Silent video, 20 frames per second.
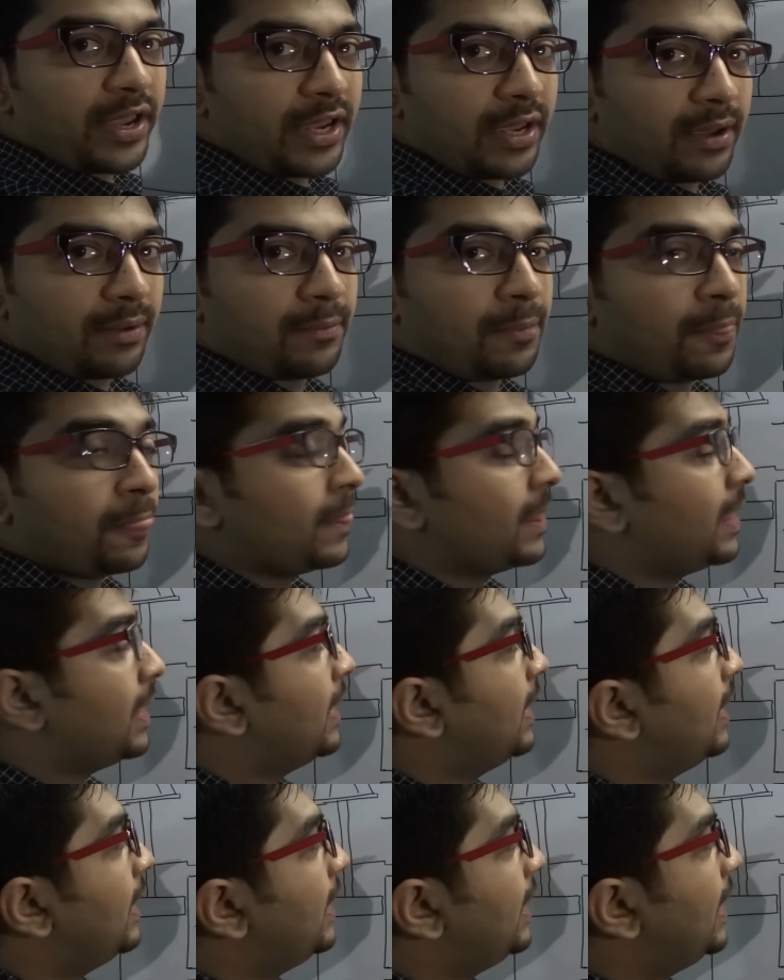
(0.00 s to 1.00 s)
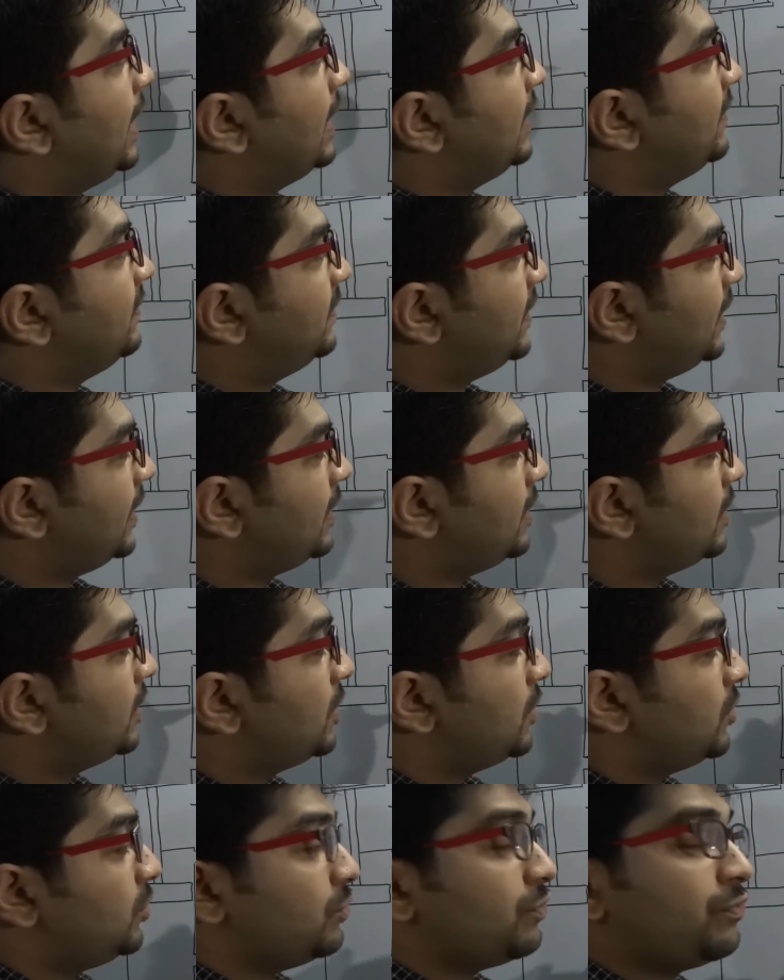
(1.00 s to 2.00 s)
here. And
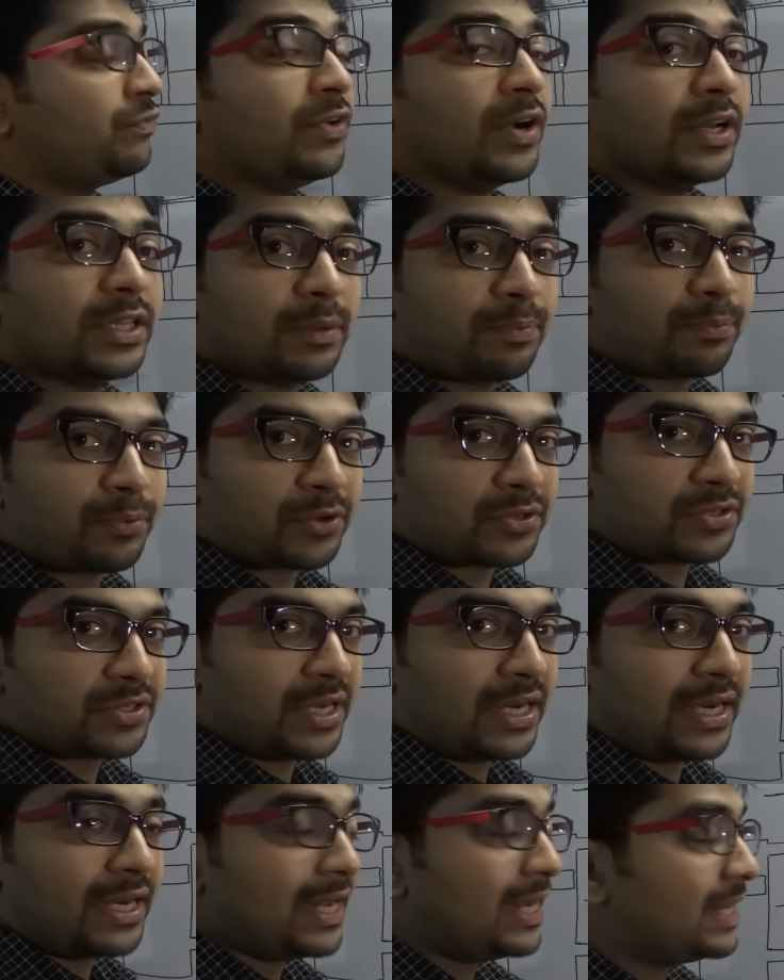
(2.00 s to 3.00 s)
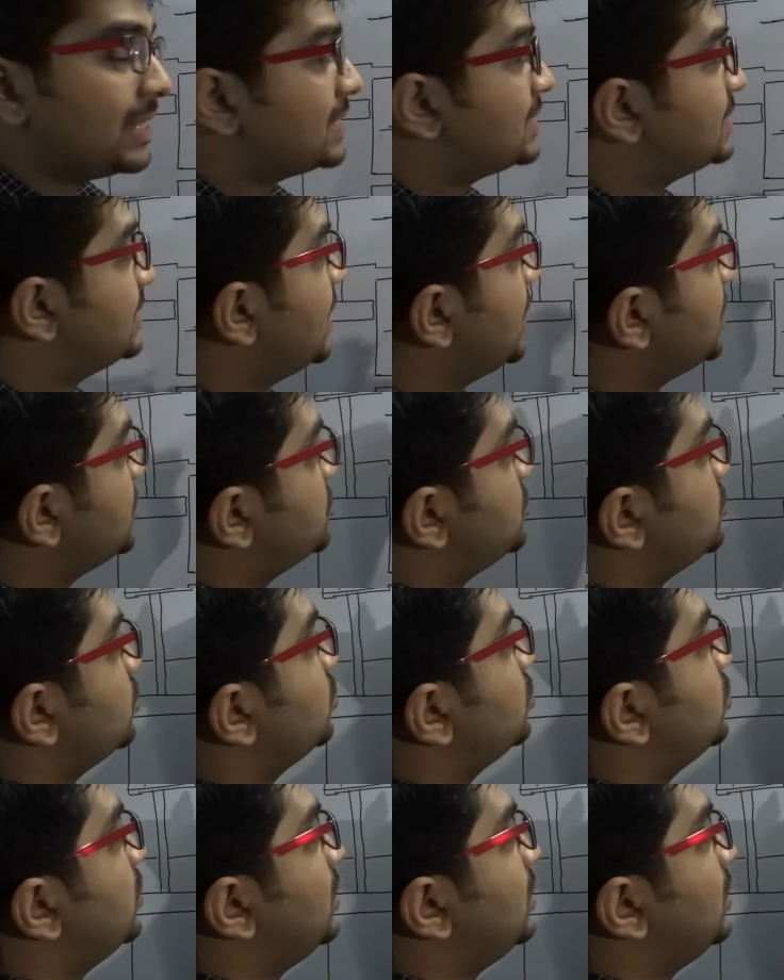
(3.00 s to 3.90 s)
then you further proceed in the stage two to